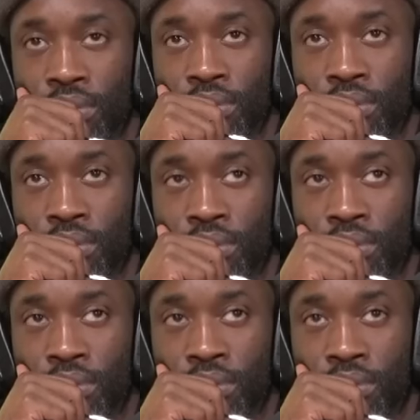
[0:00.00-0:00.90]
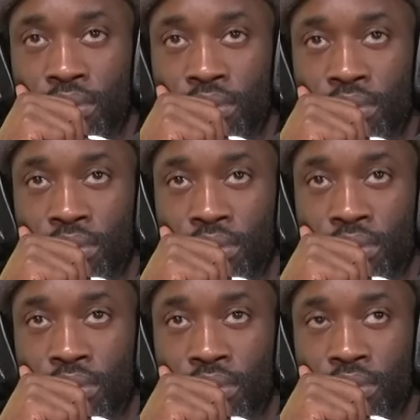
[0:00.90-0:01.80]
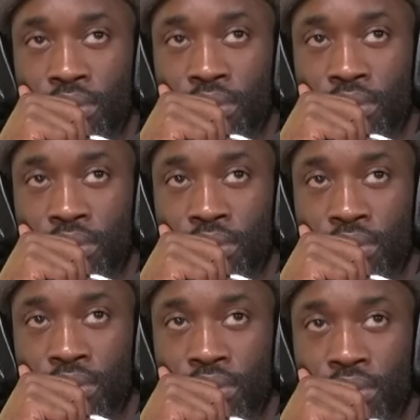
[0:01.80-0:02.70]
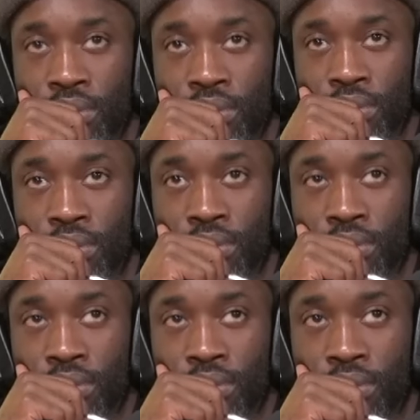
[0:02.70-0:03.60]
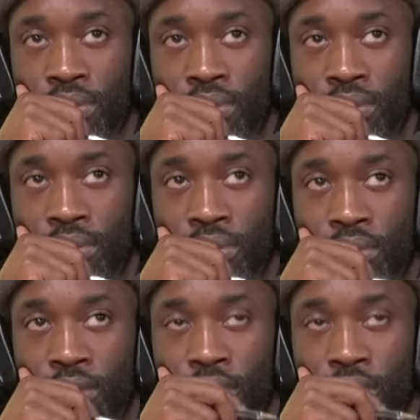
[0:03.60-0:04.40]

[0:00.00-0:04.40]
(not speaking)